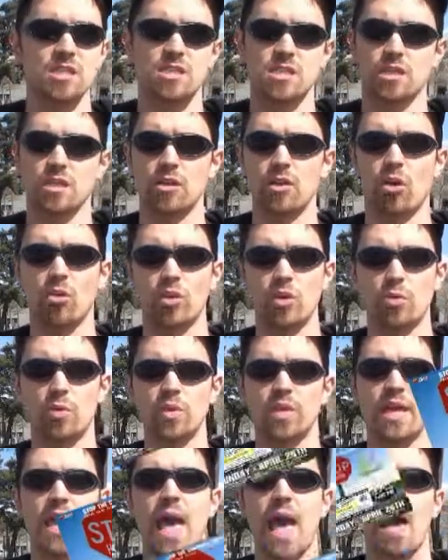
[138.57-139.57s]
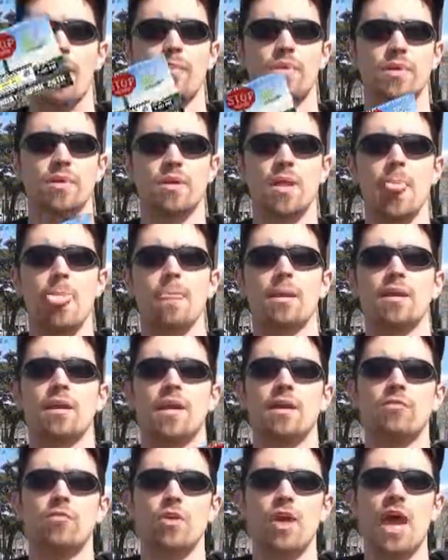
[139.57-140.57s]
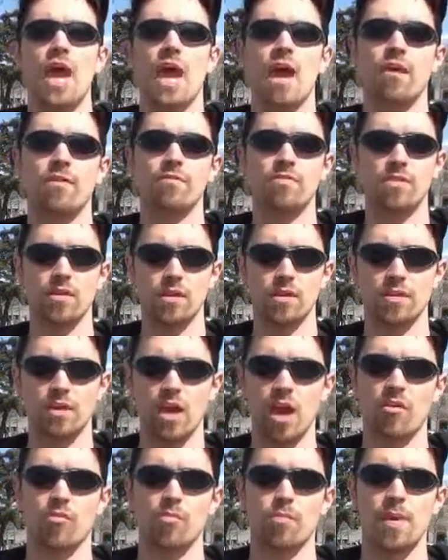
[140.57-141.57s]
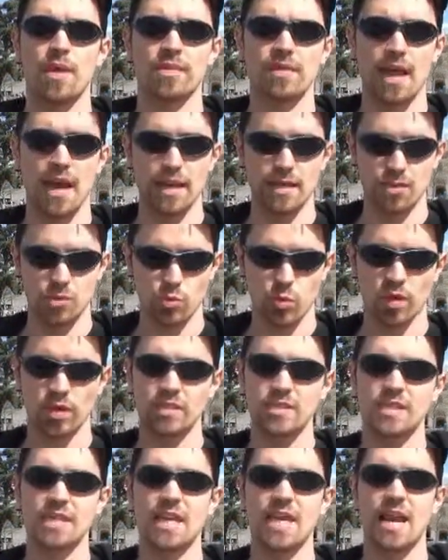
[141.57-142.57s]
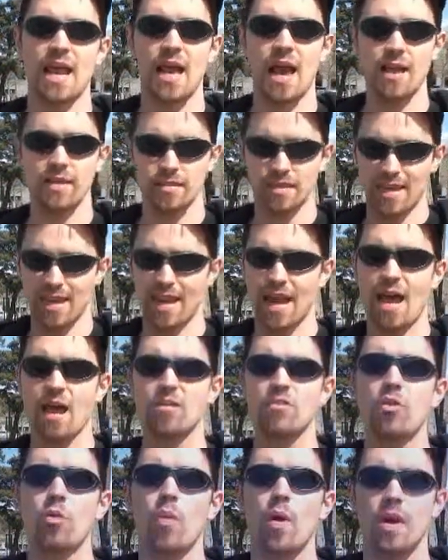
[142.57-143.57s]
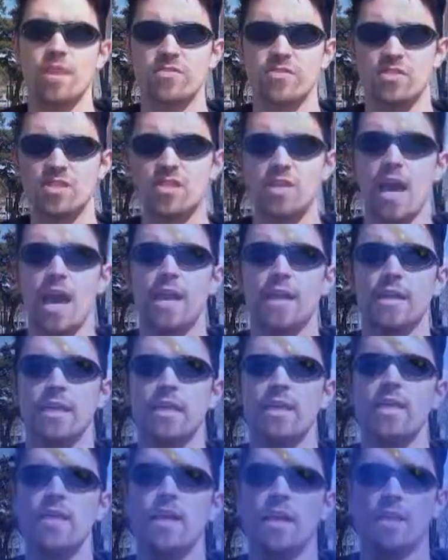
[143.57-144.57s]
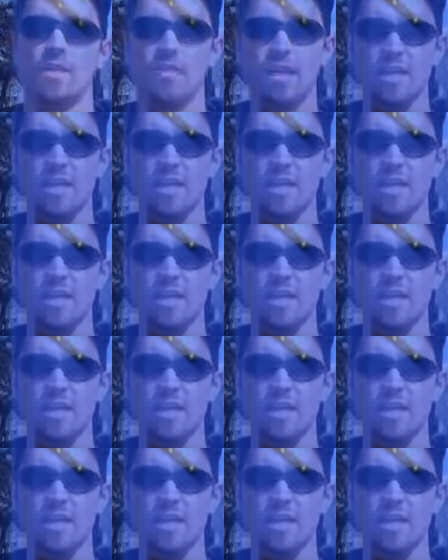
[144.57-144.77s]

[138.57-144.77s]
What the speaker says: can only really happen if you have the government that is willing to get out of the way of society and